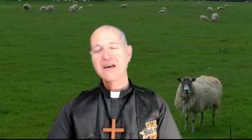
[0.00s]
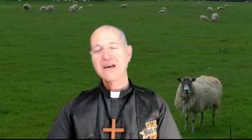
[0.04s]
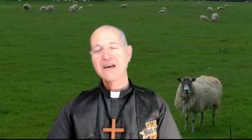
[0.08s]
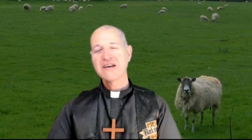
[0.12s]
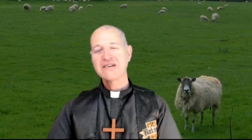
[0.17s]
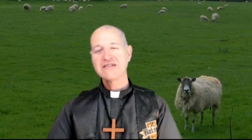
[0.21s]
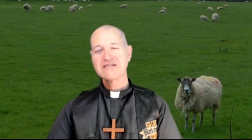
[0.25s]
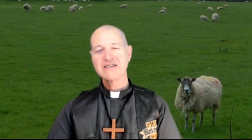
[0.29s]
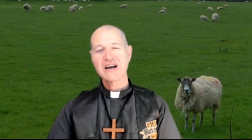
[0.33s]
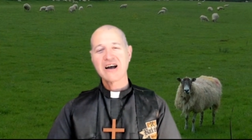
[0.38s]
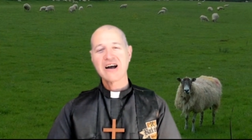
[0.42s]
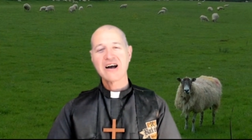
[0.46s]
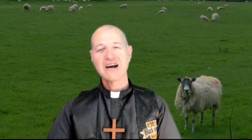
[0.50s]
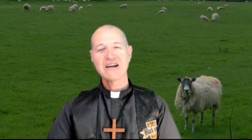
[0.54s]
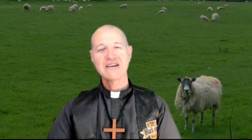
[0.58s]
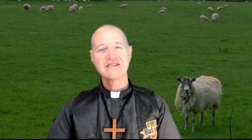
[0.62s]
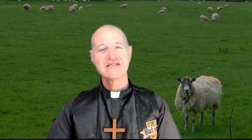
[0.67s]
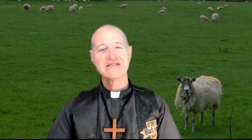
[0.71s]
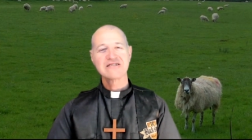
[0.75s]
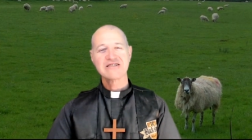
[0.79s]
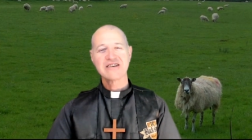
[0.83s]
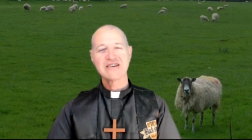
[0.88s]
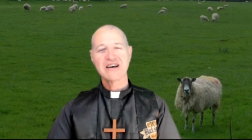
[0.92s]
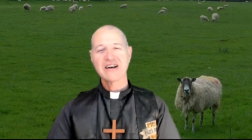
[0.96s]
and God
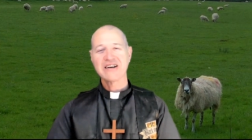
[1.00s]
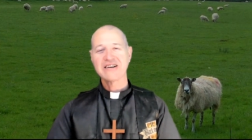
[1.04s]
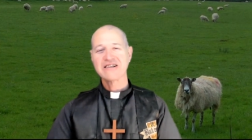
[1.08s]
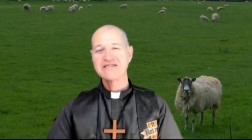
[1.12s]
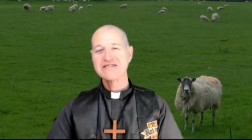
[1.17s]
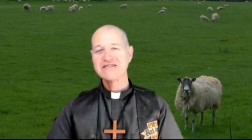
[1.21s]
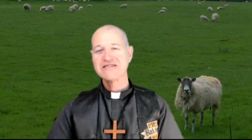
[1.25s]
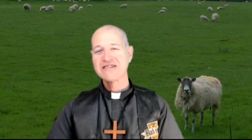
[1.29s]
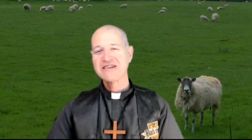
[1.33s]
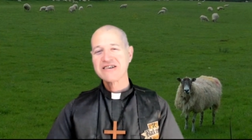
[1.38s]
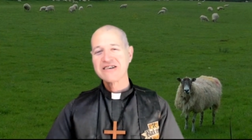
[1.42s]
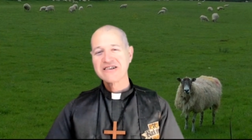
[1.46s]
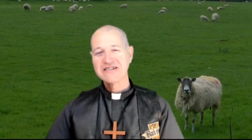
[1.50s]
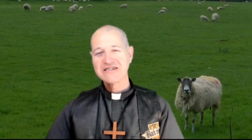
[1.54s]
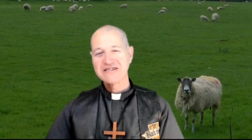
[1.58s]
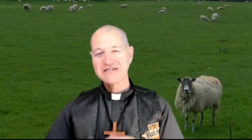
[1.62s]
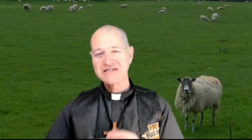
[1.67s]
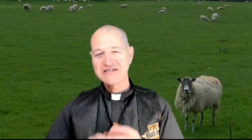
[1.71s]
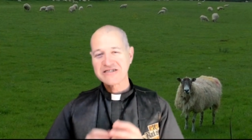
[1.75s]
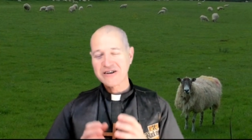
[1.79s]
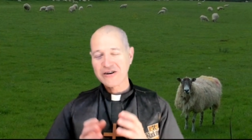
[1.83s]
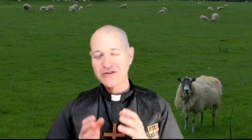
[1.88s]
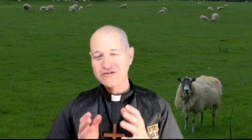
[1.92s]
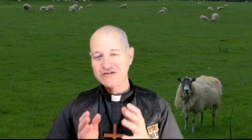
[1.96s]
inside us
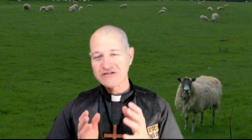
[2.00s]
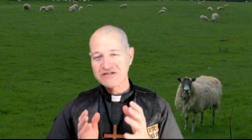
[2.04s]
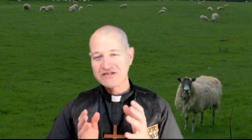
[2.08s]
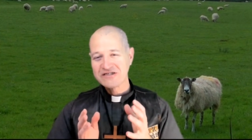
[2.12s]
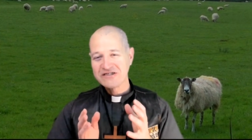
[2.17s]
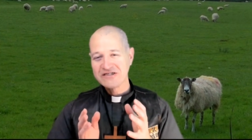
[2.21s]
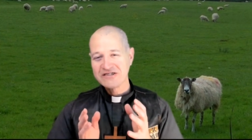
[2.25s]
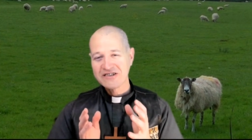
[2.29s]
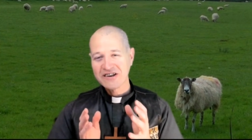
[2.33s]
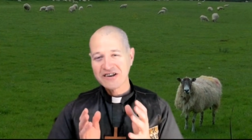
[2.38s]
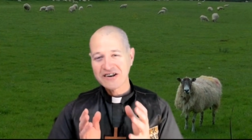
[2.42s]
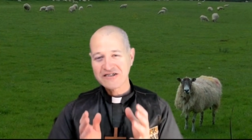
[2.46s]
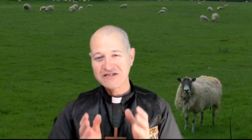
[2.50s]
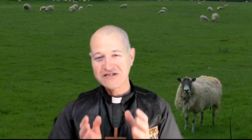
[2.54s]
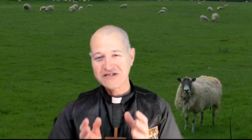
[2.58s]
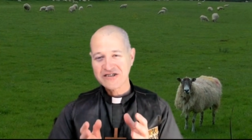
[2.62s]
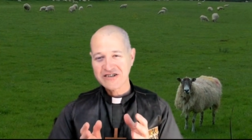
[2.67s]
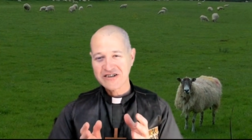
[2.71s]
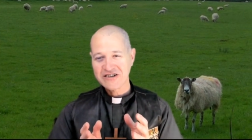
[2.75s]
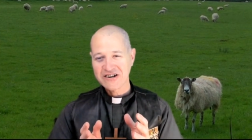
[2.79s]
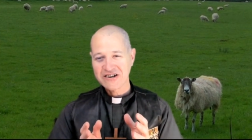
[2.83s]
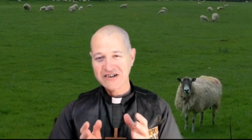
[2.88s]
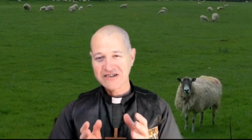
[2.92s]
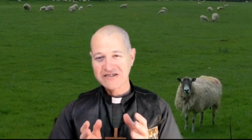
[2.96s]
starts
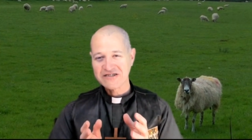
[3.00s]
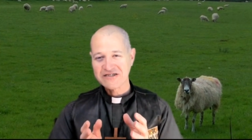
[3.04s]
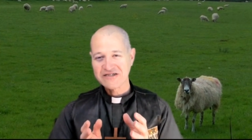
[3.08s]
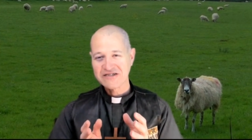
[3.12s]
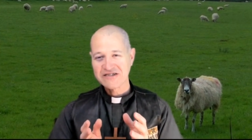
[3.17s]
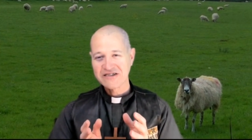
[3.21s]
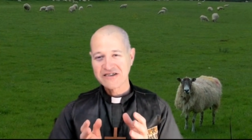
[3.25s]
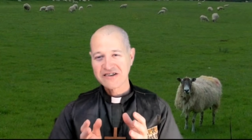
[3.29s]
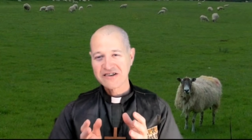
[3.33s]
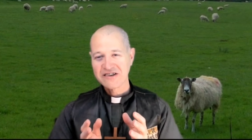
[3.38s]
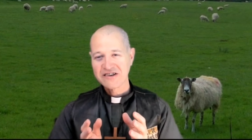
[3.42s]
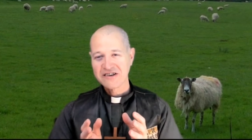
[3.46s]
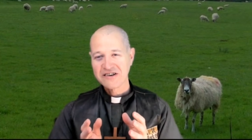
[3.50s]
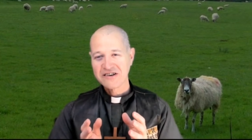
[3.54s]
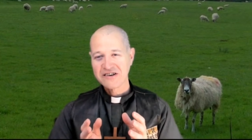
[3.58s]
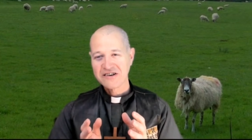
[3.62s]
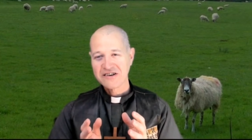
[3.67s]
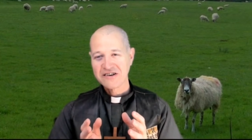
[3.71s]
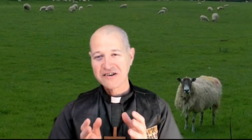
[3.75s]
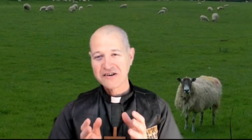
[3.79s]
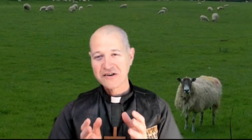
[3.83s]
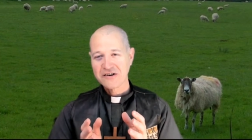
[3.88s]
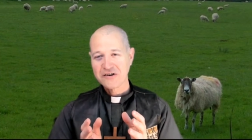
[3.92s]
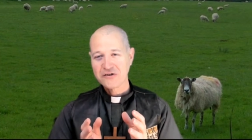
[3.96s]
nudging us,
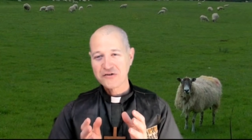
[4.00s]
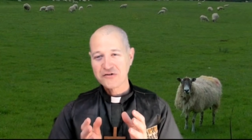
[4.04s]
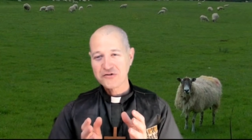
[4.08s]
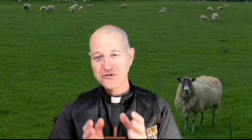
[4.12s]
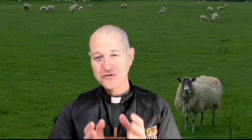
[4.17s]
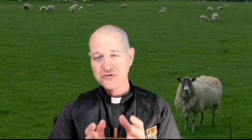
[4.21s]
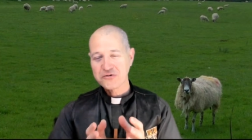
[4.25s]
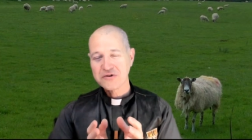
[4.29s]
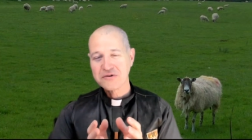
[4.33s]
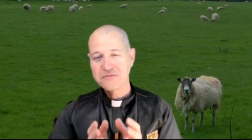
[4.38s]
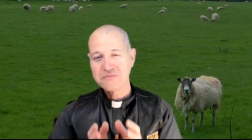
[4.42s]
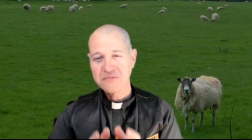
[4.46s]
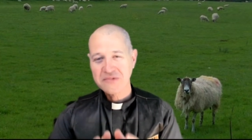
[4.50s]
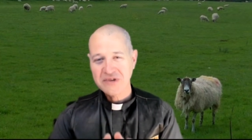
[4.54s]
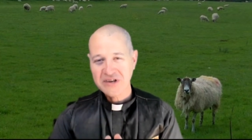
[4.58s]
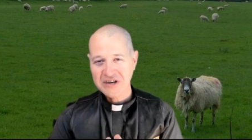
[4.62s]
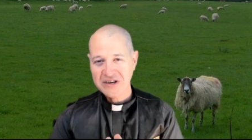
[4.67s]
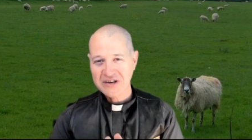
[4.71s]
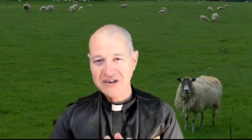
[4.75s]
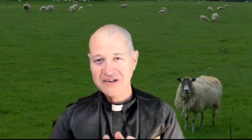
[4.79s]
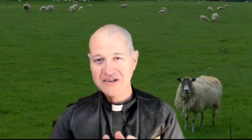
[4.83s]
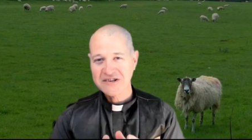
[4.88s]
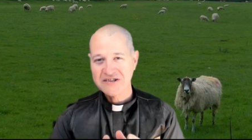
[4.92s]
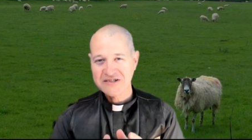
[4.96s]
you and
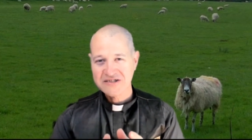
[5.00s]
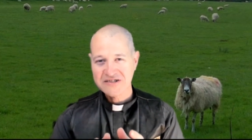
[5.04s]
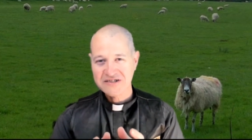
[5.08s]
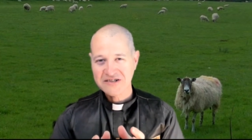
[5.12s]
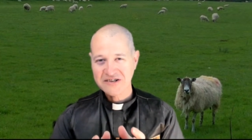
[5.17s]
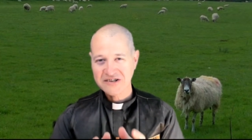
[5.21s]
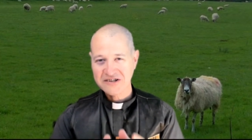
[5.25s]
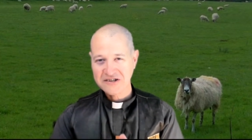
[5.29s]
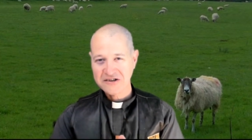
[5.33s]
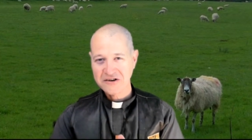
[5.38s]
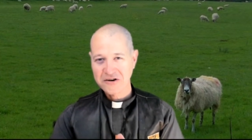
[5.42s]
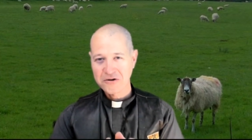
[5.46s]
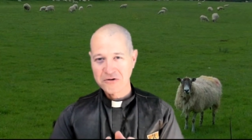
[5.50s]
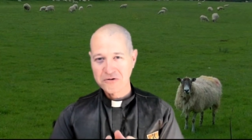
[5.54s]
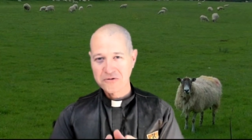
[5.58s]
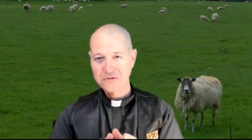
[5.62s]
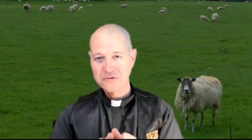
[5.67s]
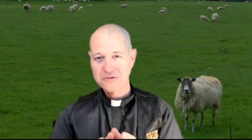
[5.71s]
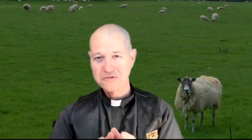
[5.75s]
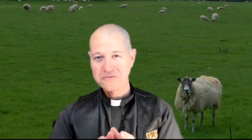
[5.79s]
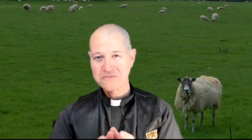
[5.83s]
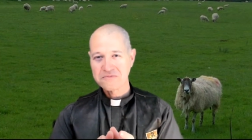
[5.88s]
me, to go.